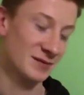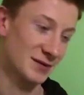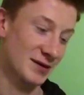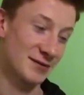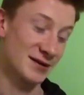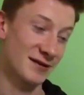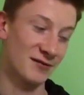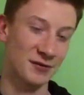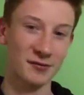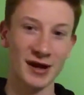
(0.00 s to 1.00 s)
It's going to be a
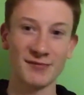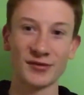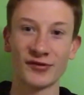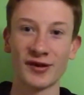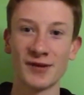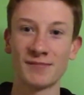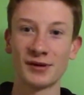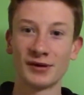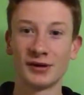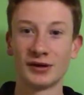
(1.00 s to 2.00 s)
difficult game, as I said,
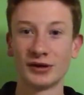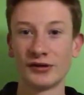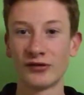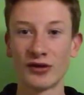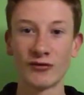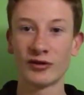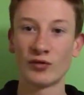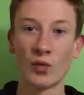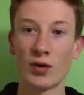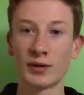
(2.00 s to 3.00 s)
but there's no
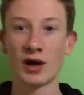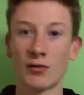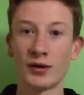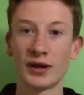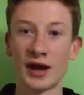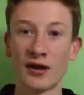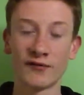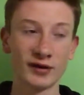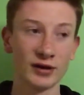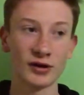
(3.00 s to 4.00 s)
reason why we can't win that. And I
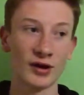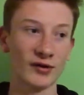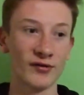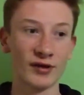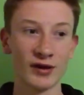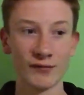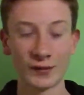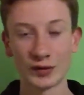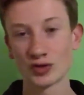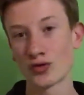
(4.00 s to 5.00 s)
think, as I said, if
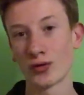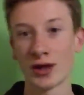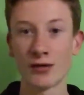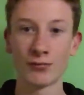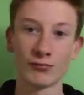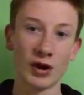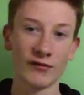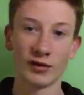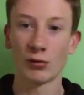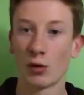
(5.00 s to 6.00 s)
we can draw there, I
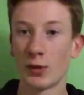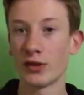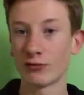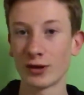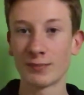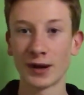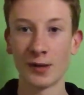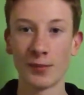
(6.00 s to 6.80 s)
think we'll win the replay.